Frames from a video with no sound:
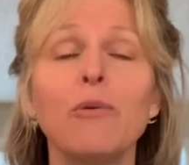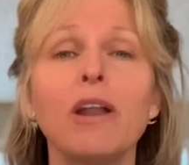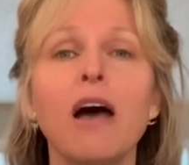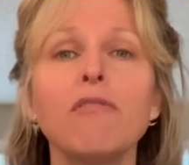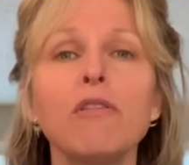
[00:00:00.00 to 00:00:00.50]

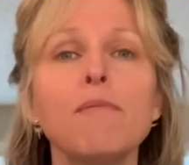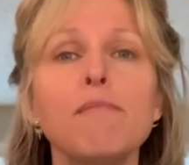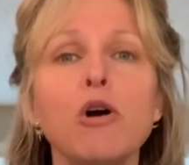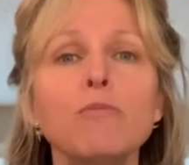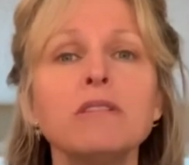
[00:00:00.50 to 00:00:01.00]
whatever the
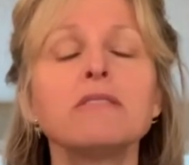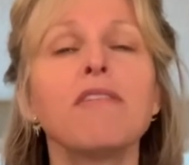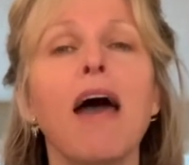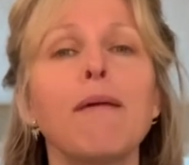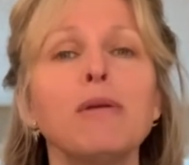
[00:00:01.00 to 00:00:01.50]
moments of
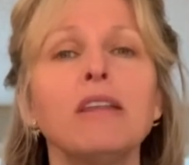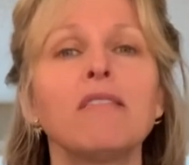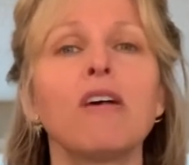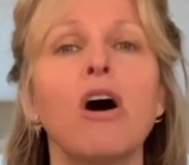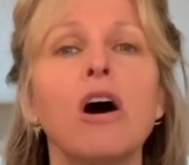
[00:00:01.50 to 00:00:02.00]

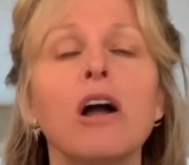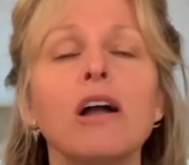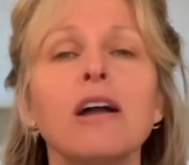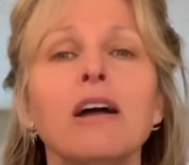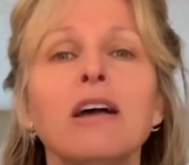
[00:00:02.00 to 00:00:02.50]
happiness
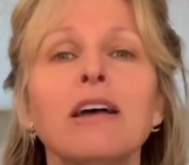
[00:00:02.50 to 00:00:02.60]
are,